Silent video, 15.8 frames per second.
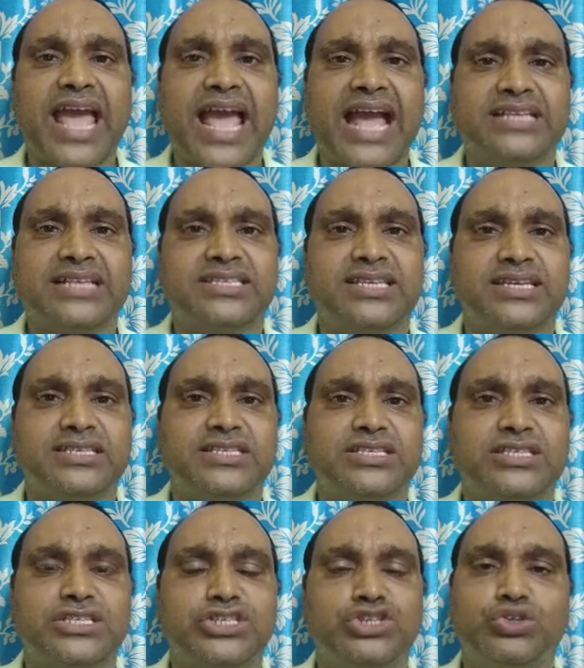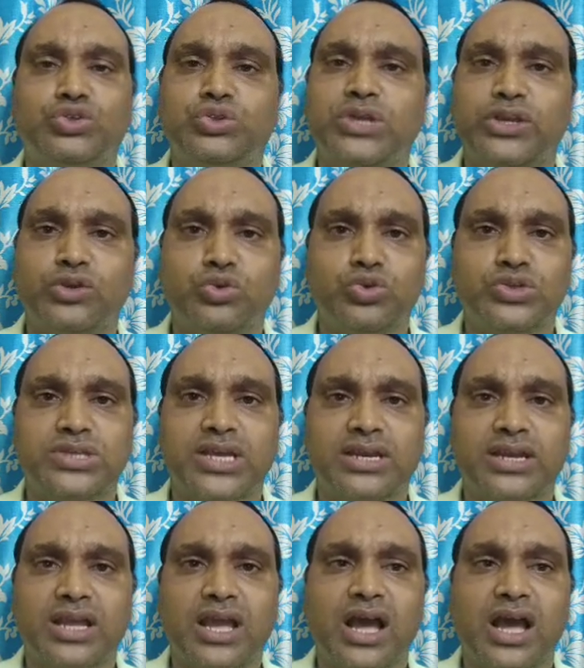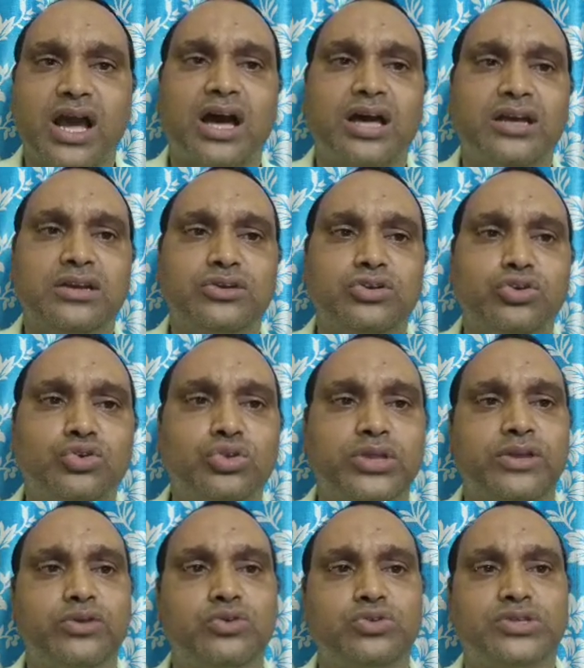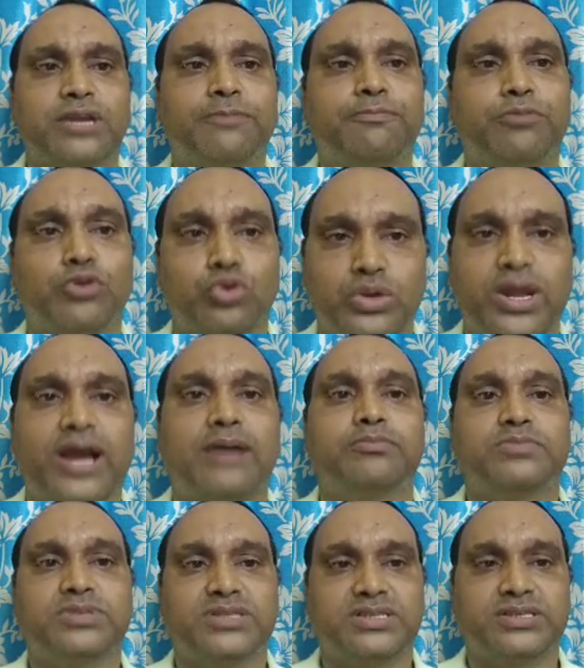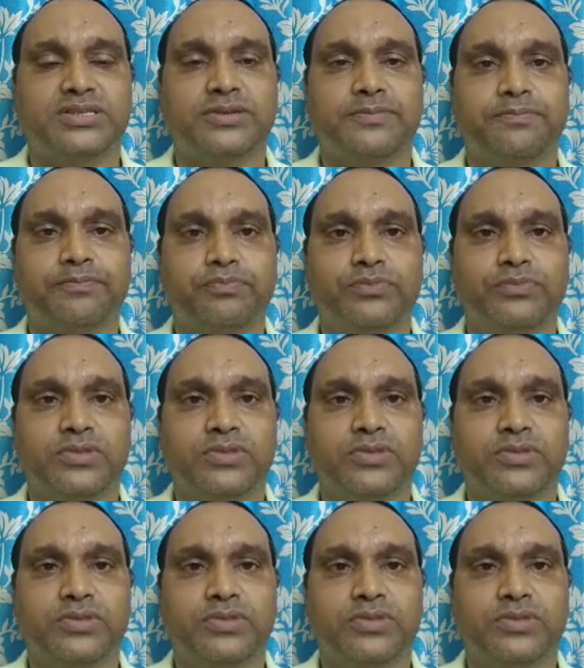access to the user or to the user programs.